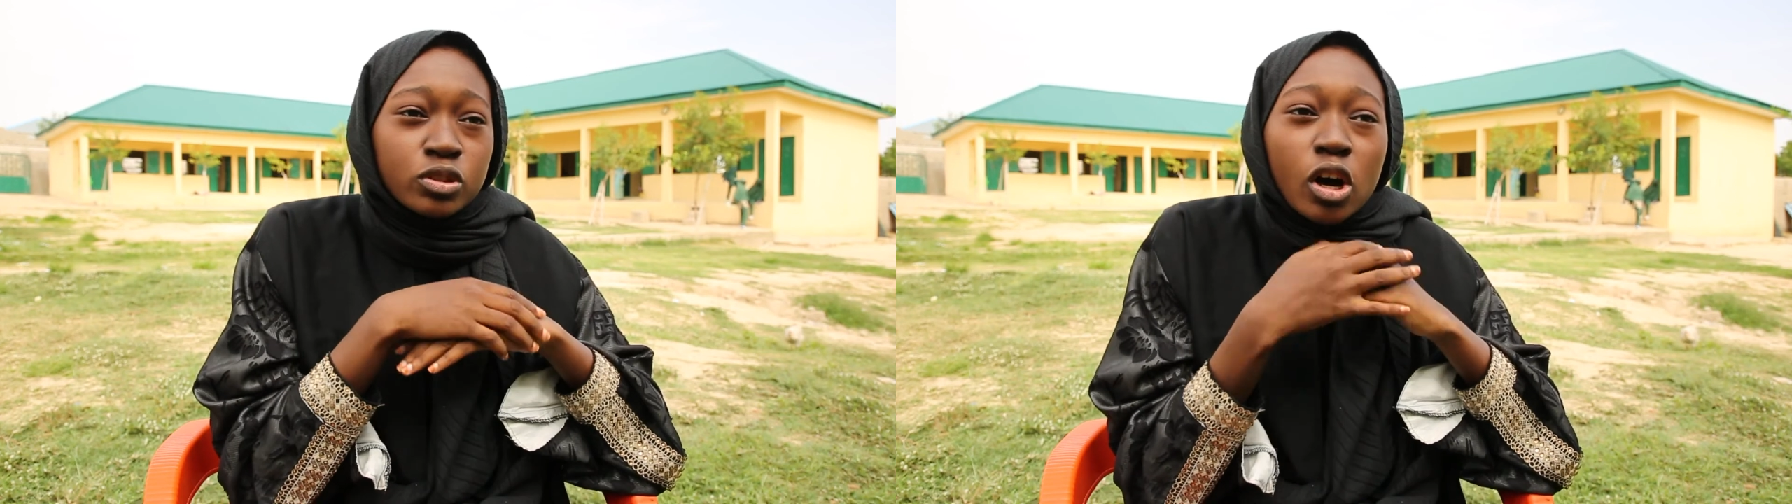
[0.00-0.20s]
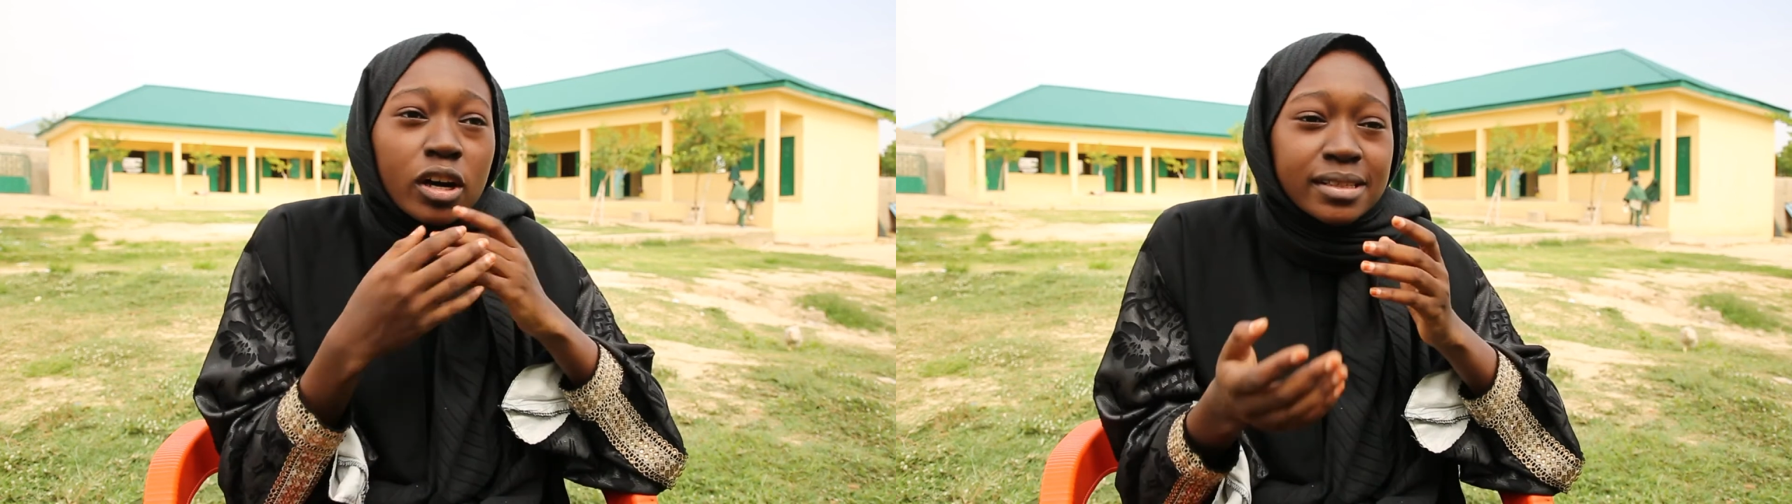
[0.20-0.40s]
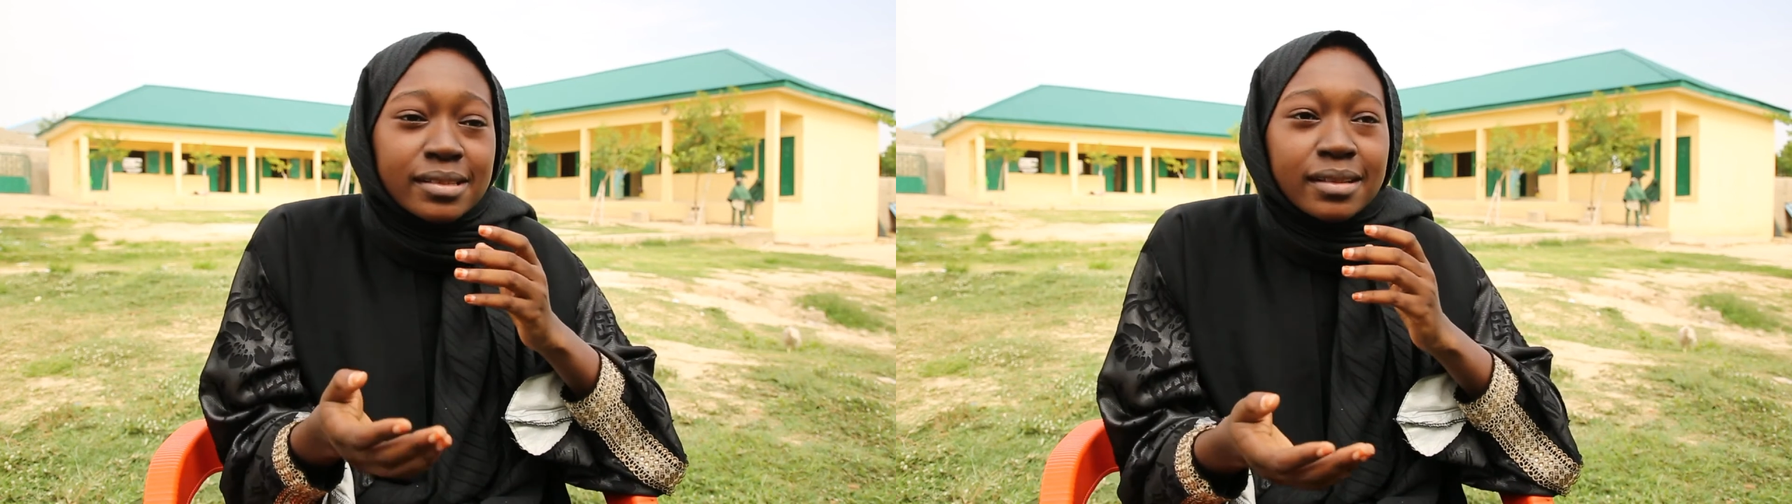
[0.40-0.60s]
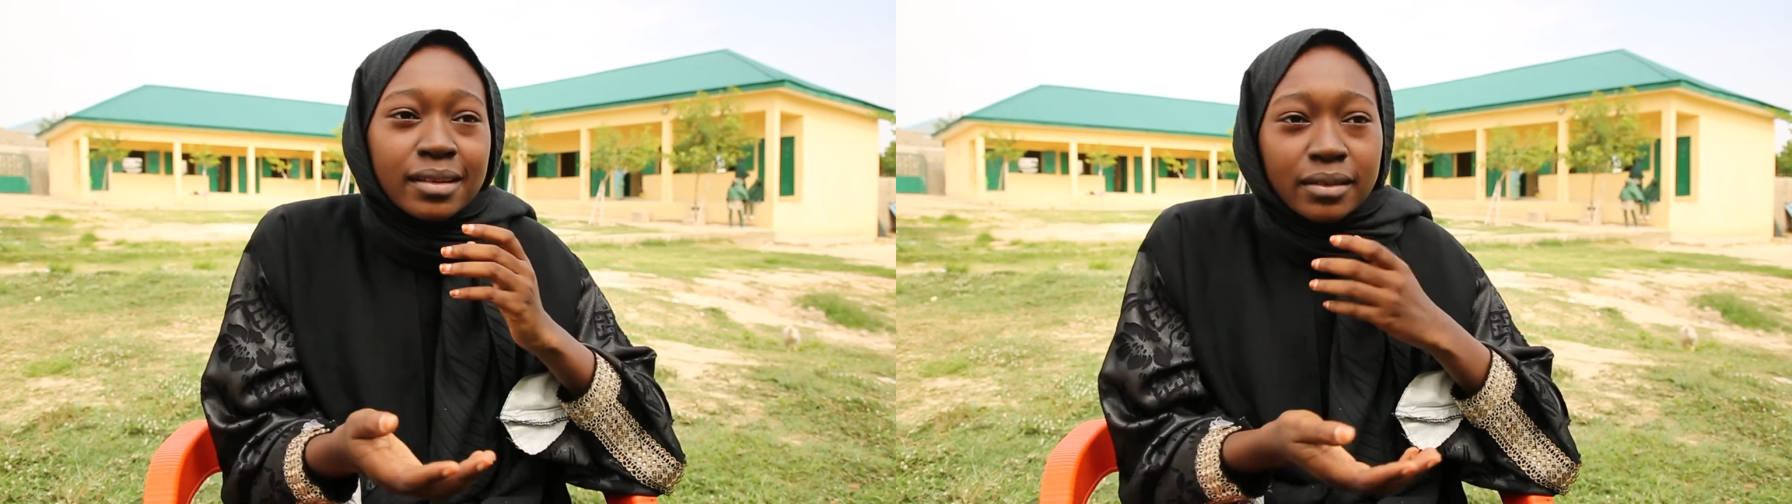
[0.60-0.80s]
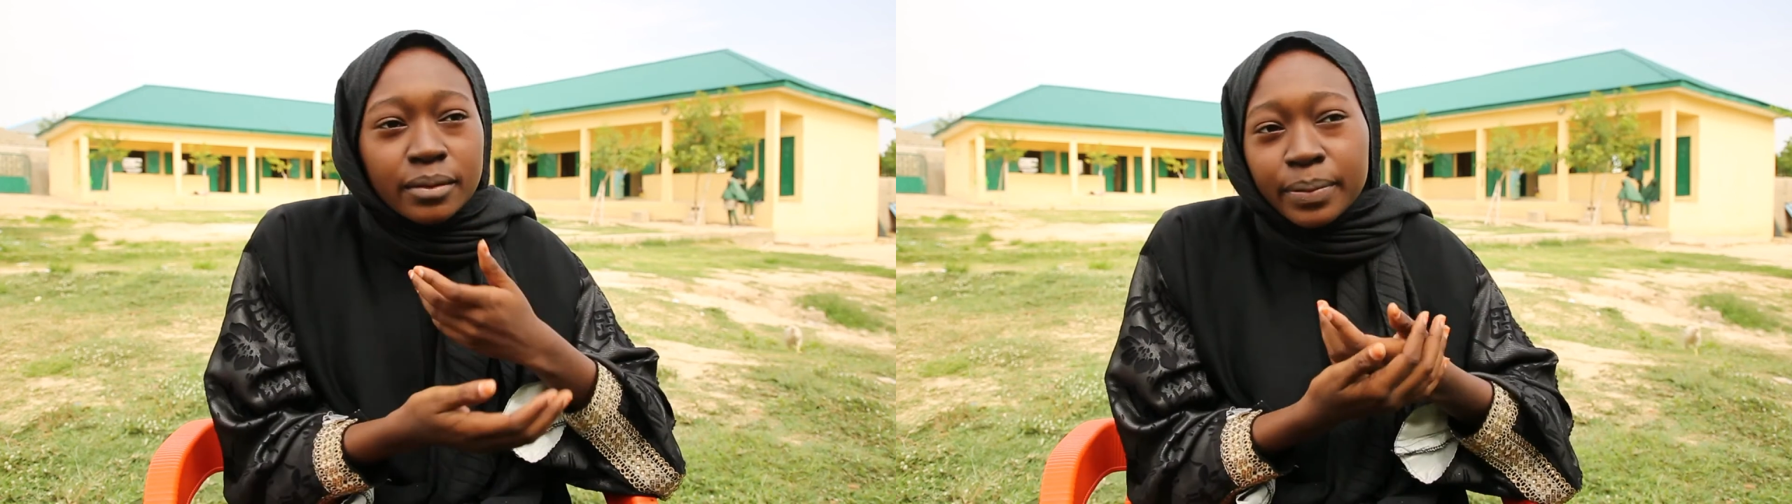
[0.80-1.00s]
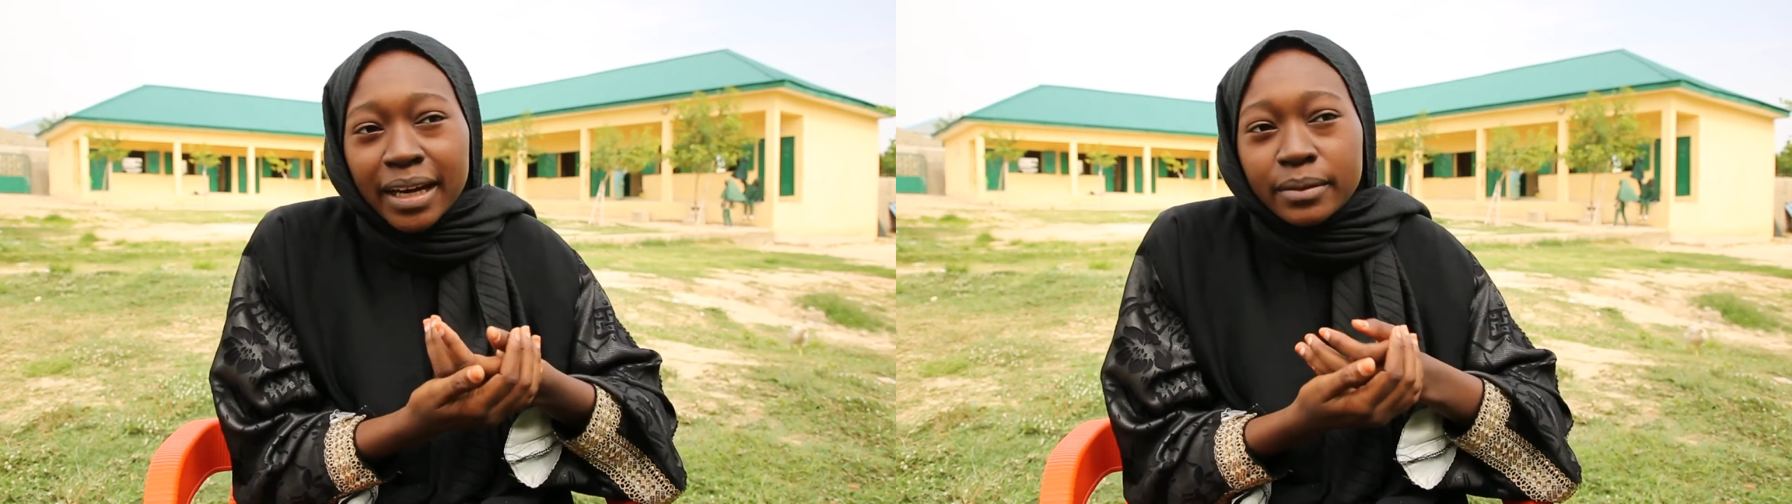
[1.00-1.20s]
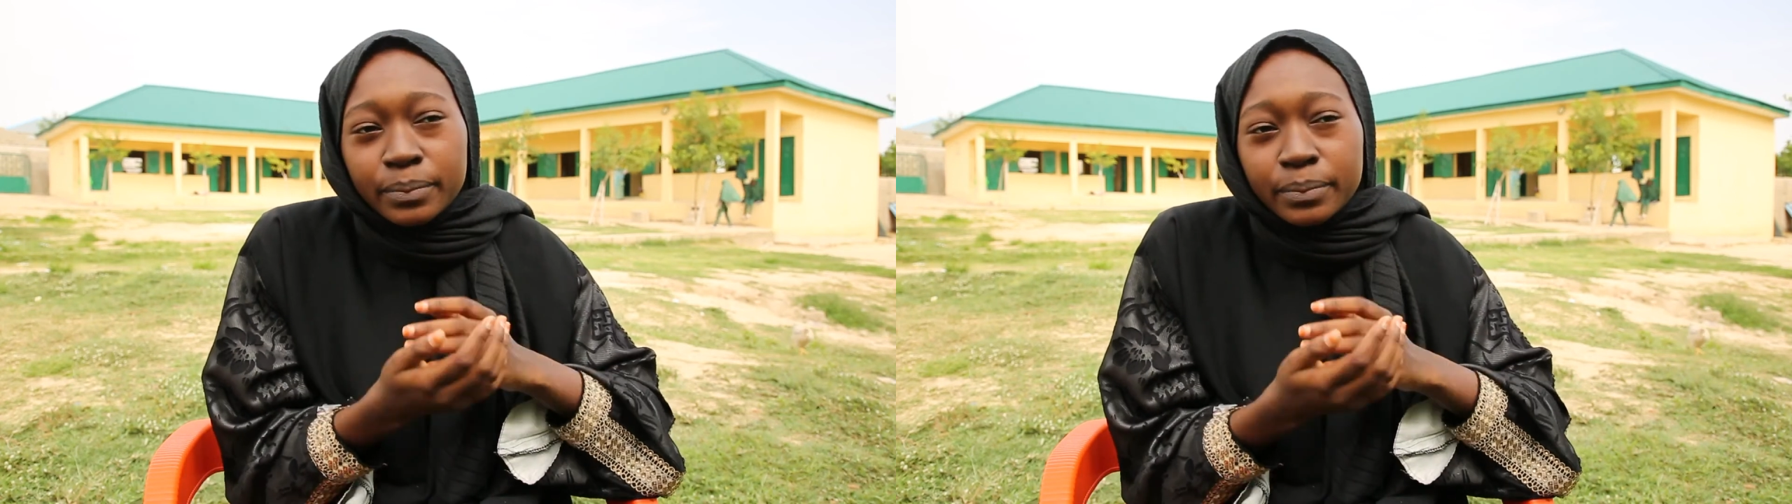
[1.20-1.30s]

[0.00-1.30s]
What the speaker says: thoughts that are bad